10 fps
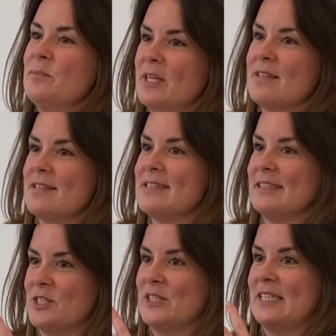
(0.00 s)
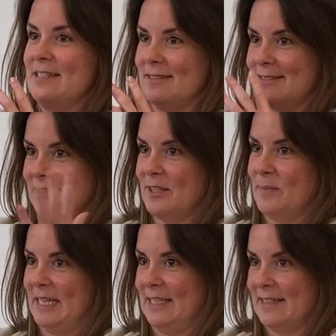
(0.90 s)
because it's literally just going to
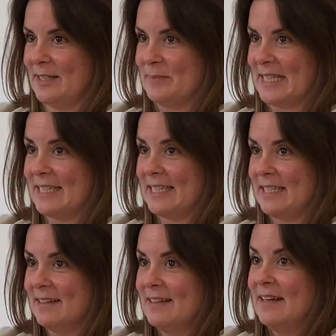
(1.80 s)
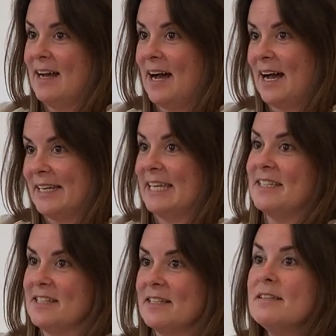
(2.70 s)
be completely
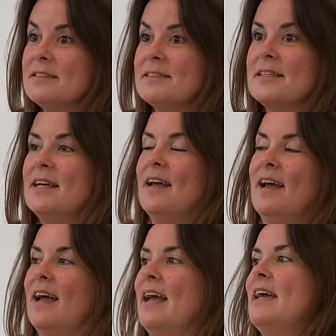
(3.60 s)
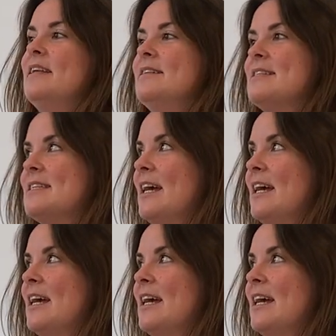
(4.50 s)
unedited, and